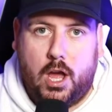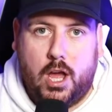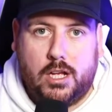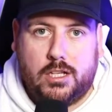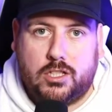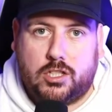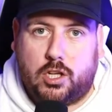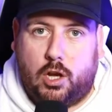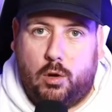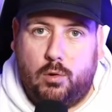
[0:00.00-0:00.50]

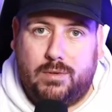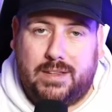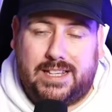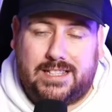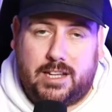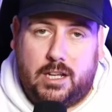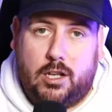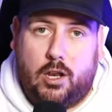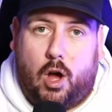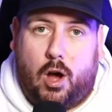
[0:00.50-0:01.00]
So there's
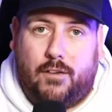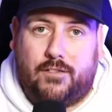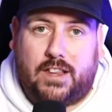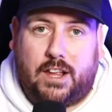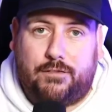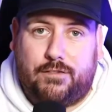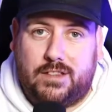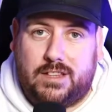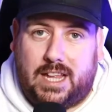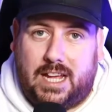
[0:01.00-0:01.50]
a lot of
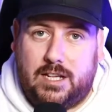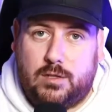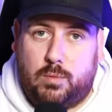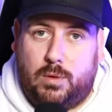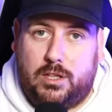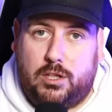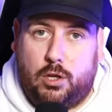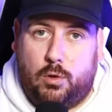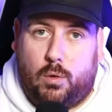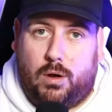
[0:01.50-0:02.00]
different things we
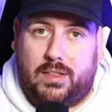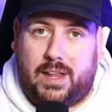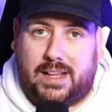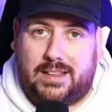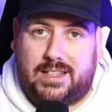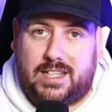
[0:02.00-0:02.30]
do on that